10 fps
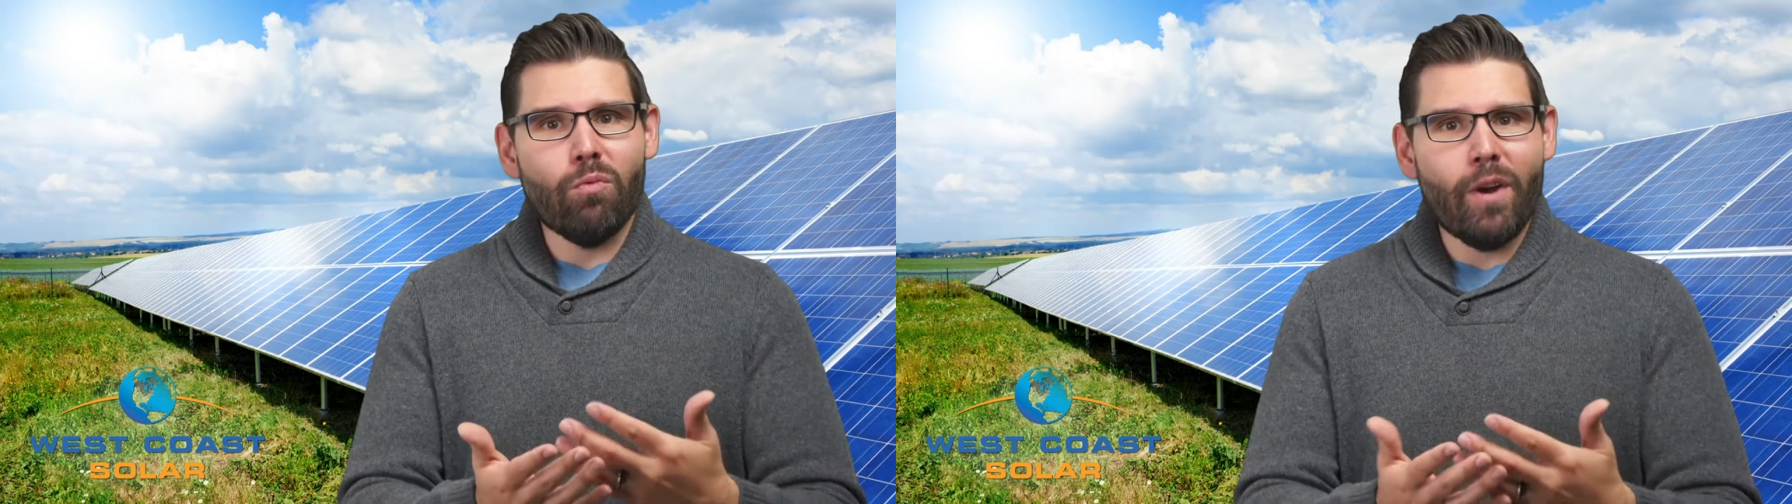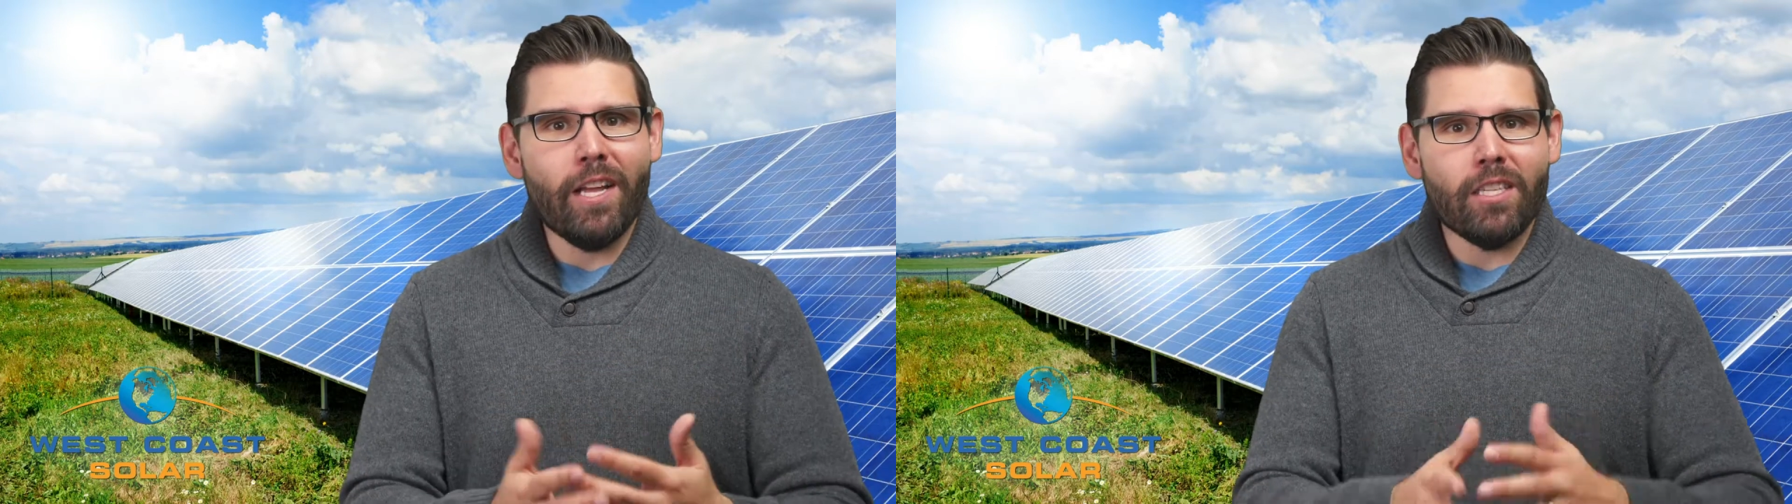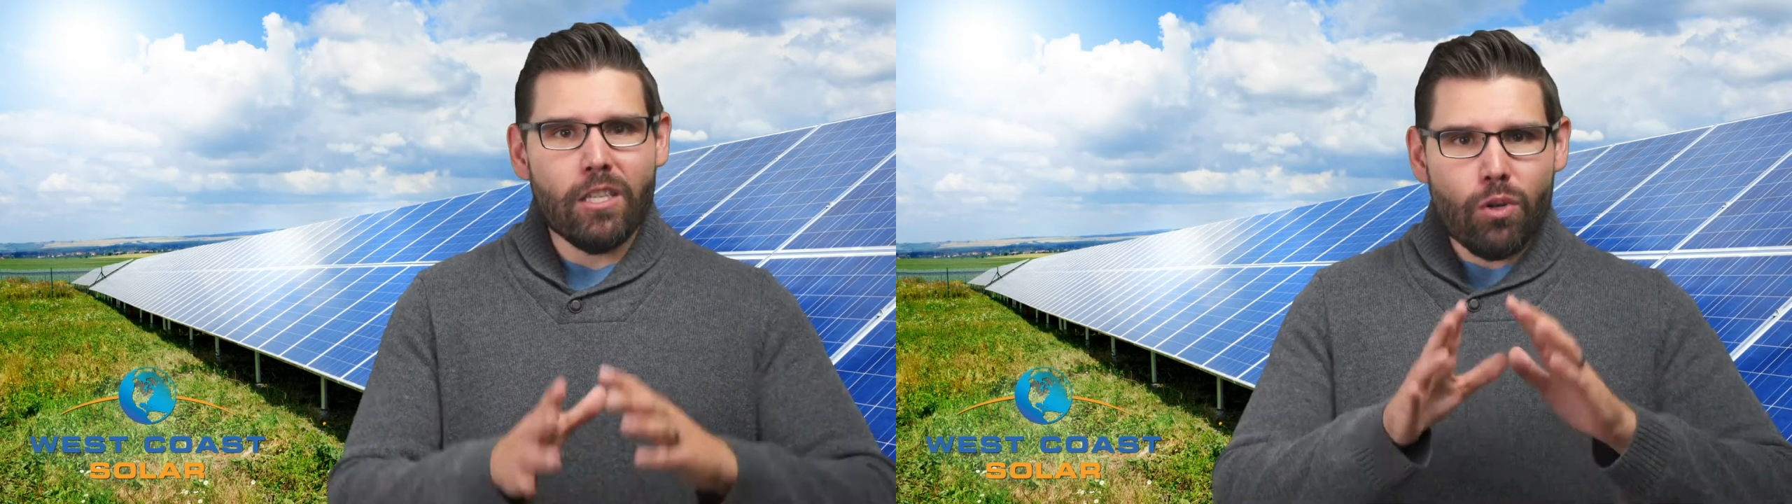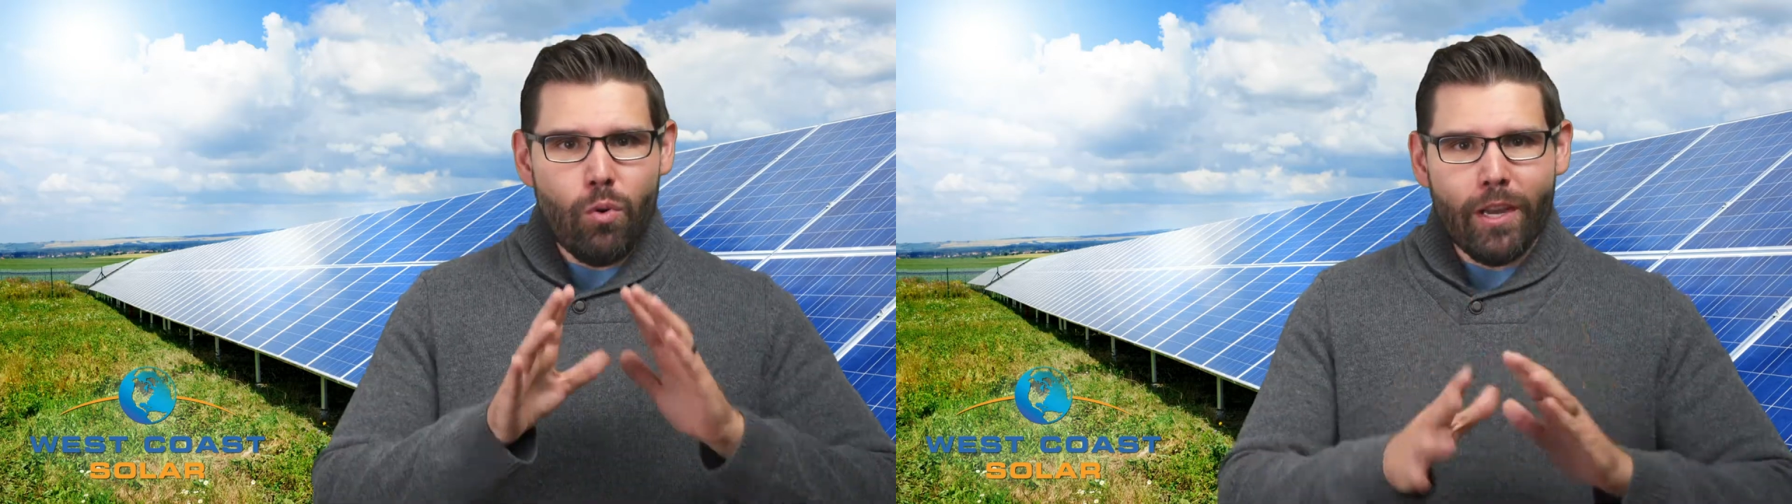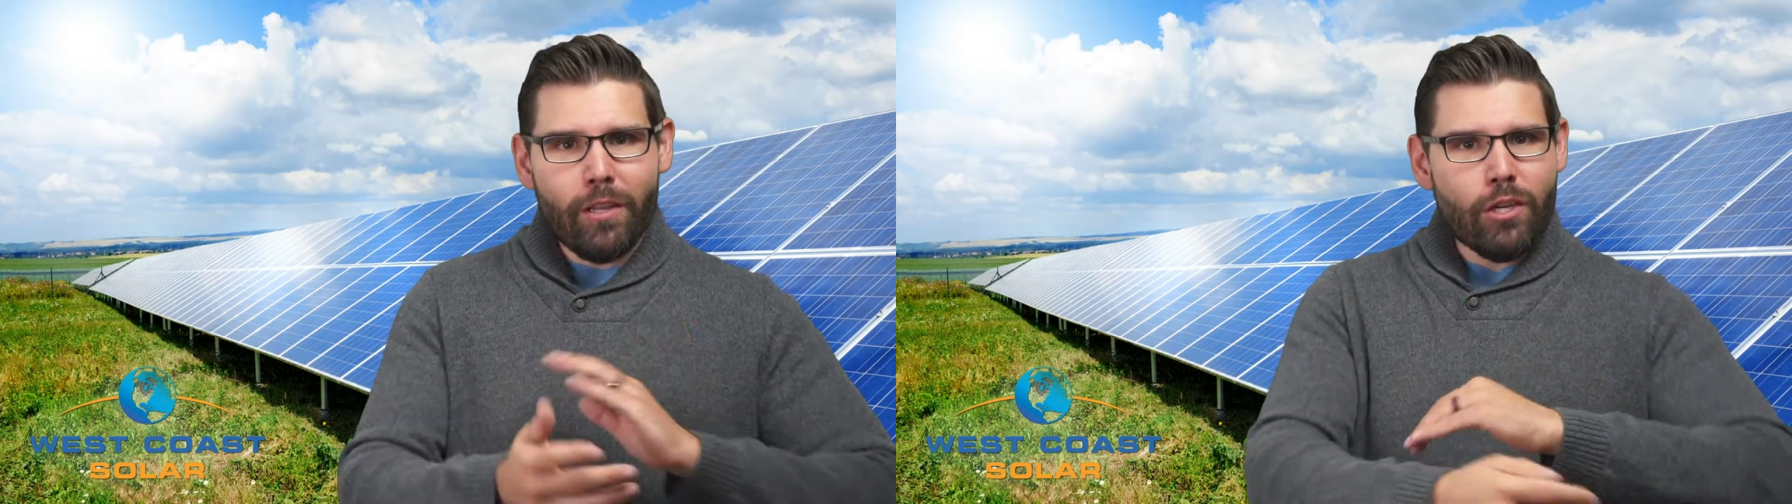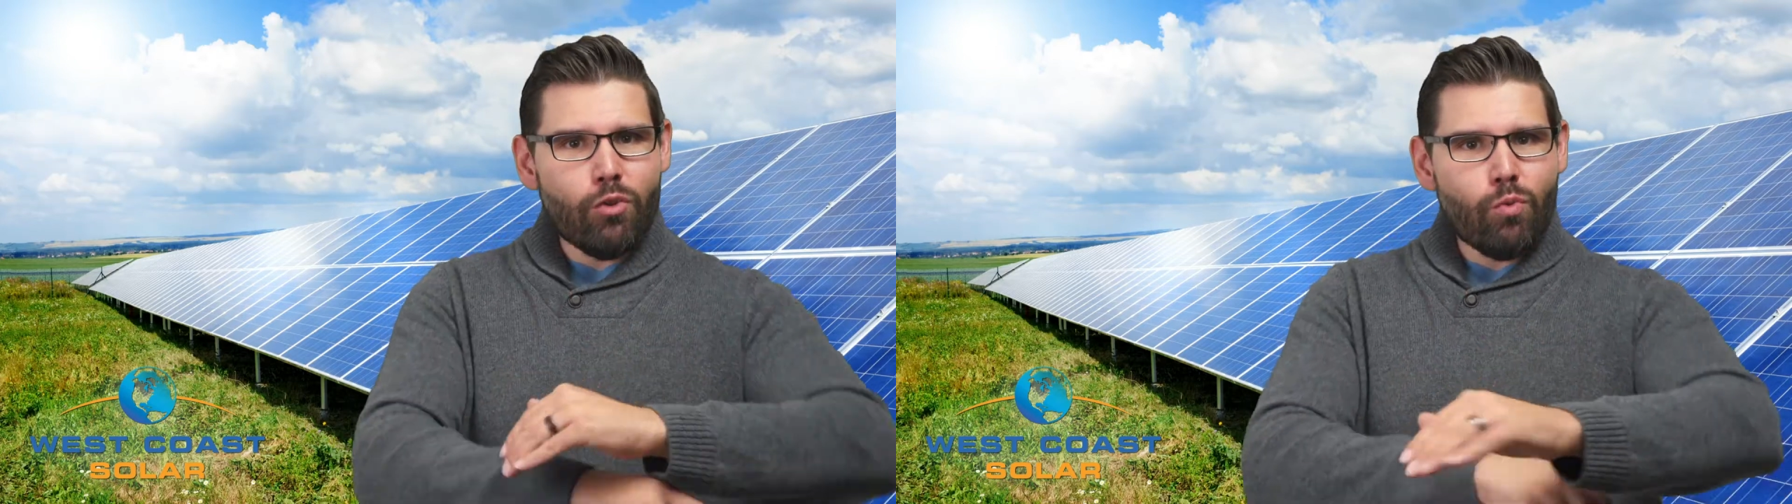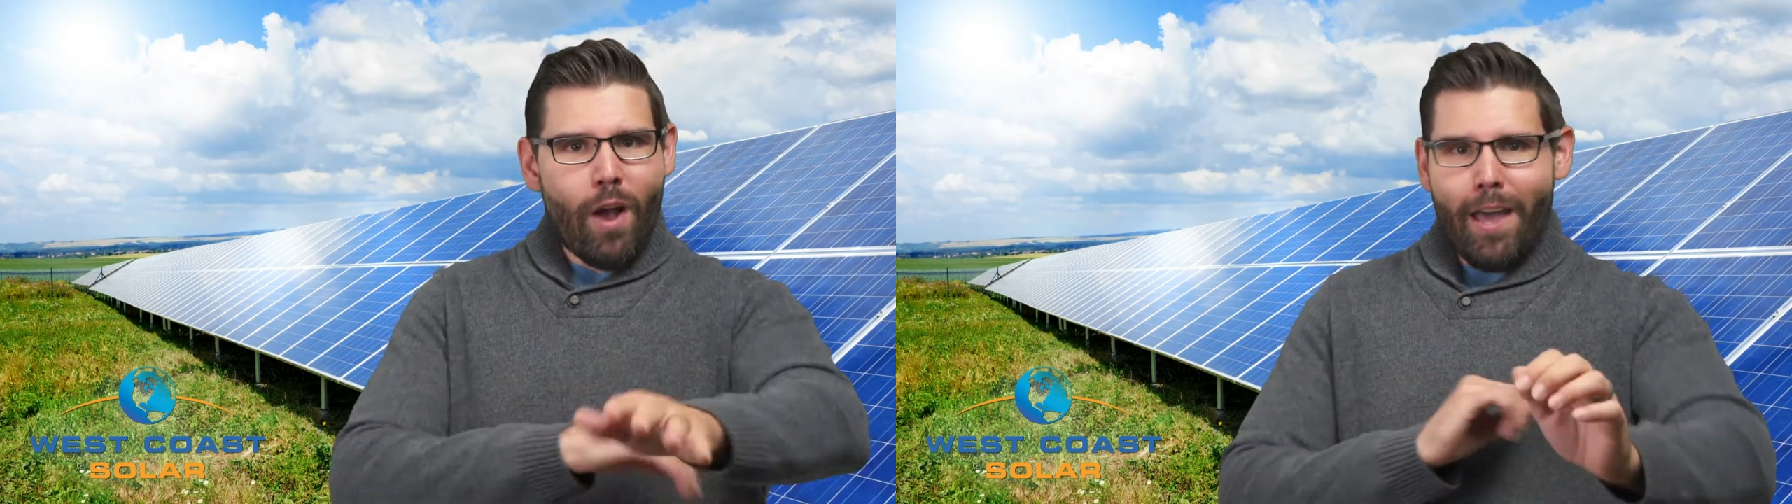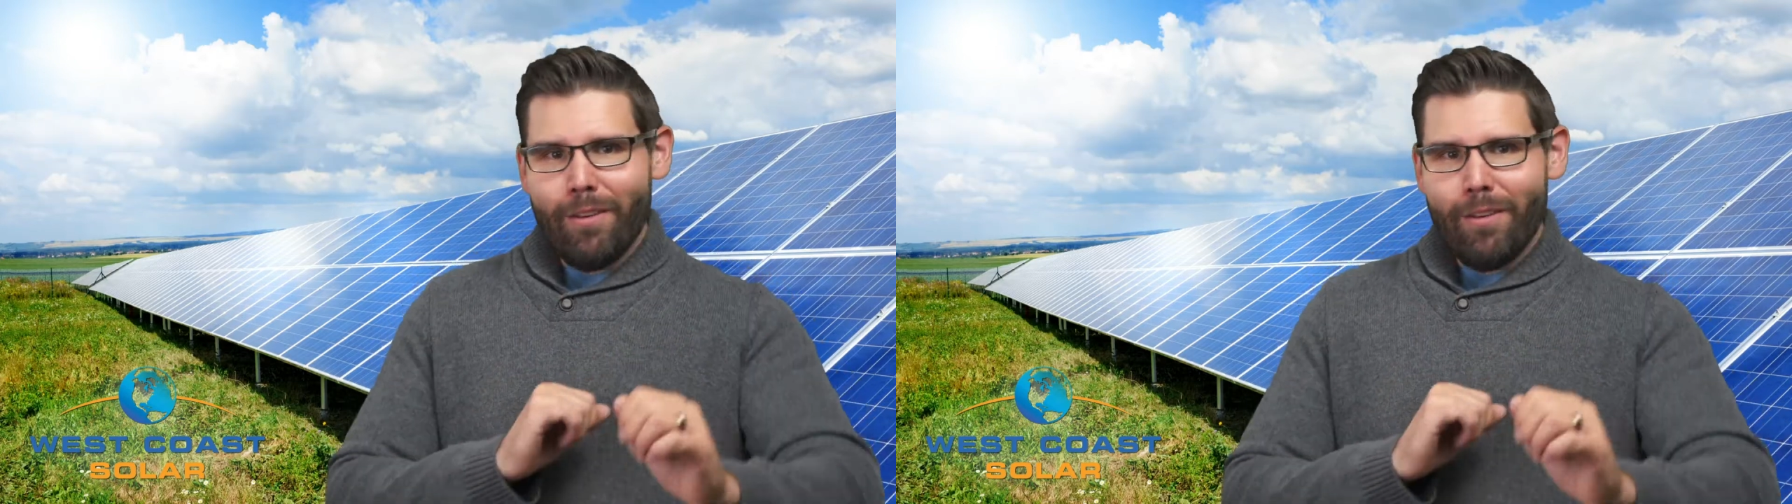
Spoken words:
rinse to quickly dry